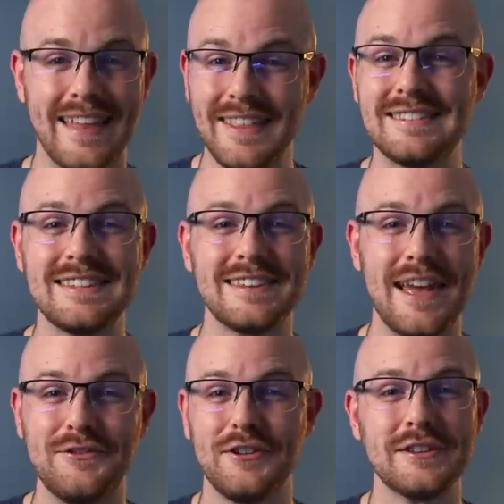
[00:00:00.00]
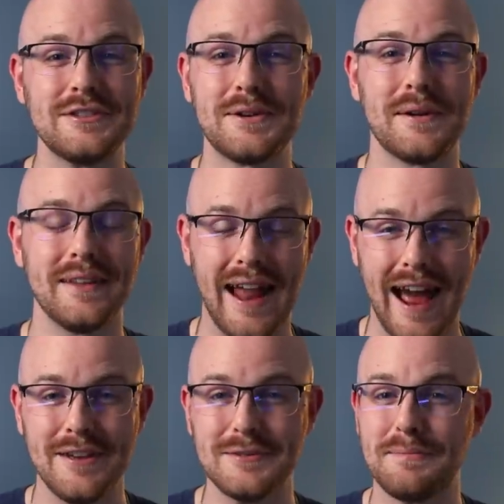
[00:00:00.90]
Now, this isn't a full tutorial on
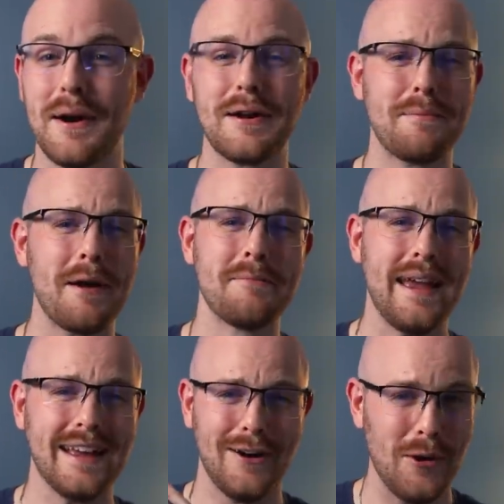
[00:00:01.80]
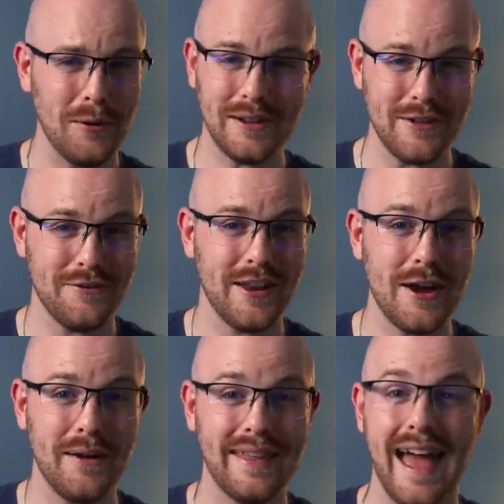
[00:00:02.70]
how to use Bard. I'll probably make a whole nother
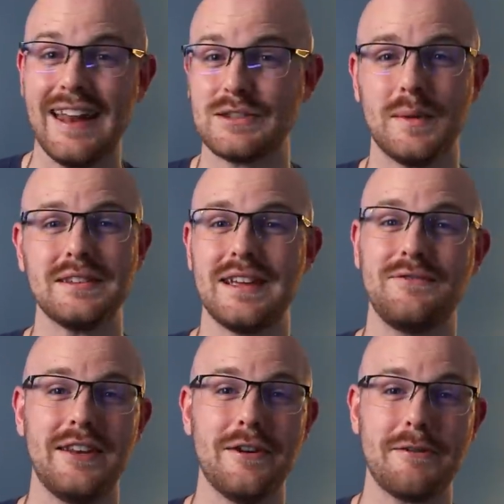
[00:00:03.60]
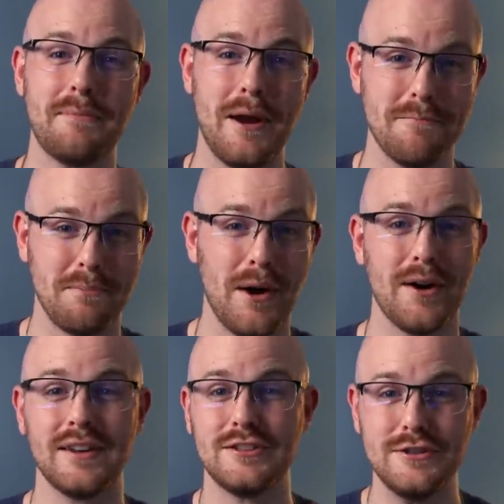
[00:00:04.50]
video on that, as well as a video comparing
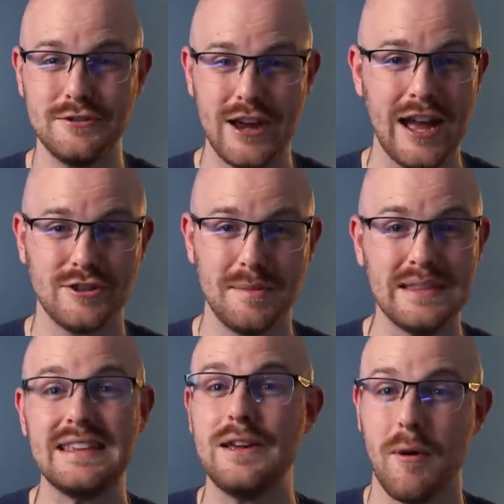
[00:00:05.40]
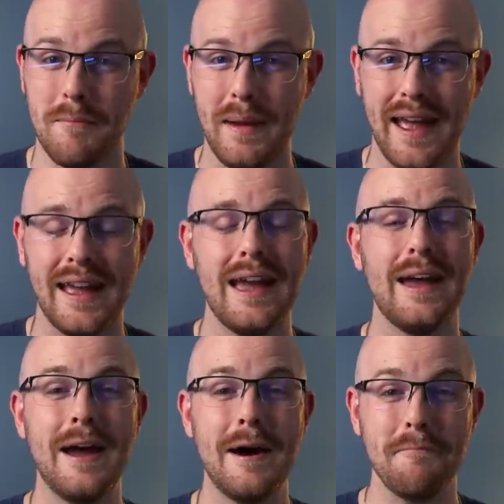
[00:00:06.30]
Bard to ChatGPT or Bing.
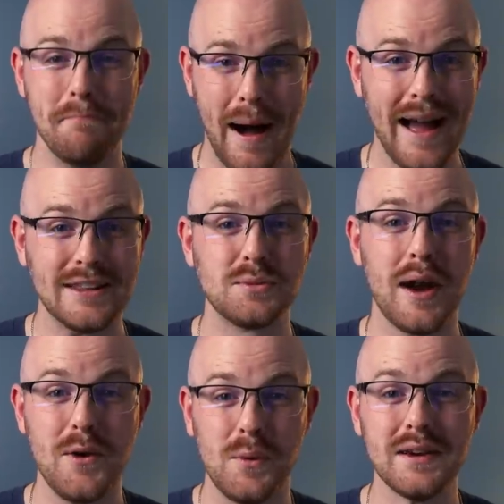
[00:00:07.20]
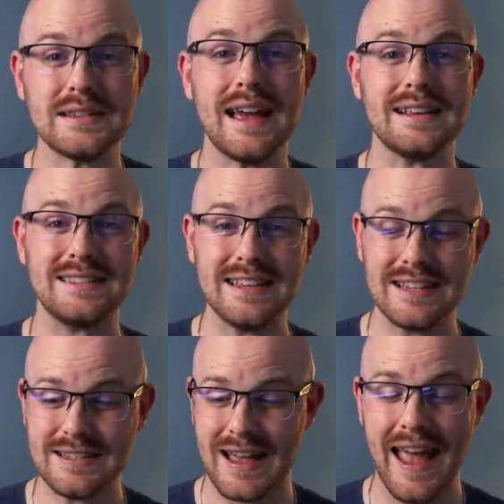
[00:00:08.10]
But what I will say is this
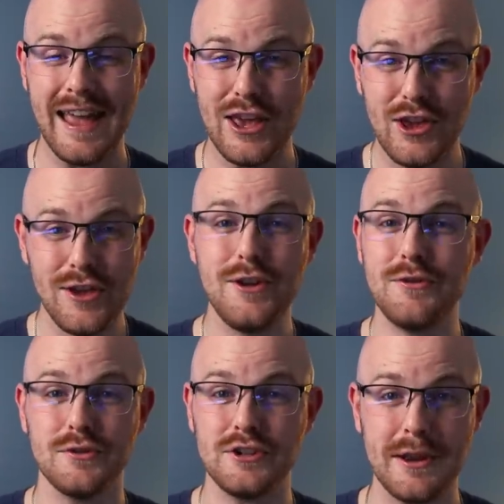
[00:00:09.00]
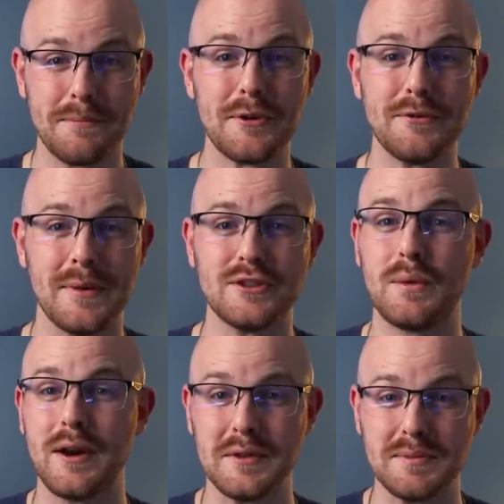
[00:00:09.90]
is a huge improvement to
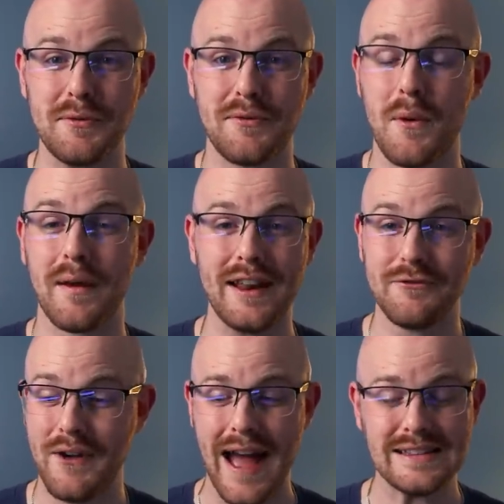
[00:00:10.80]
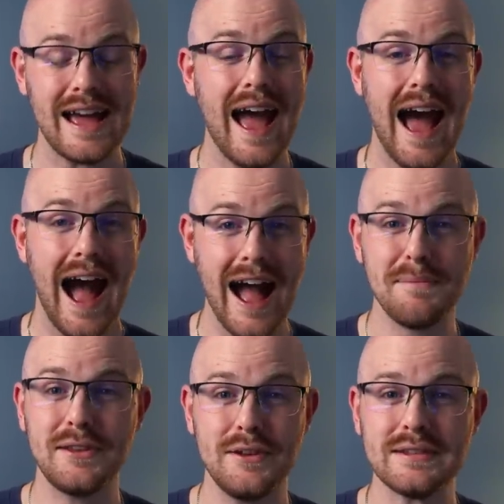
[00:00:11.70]
what it was before. And in fact, I've
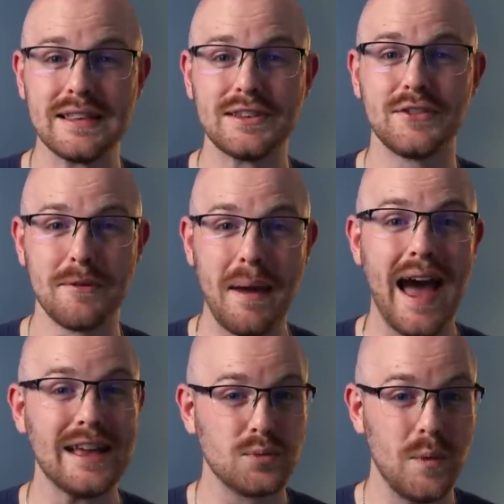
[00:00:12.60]
been using this for the past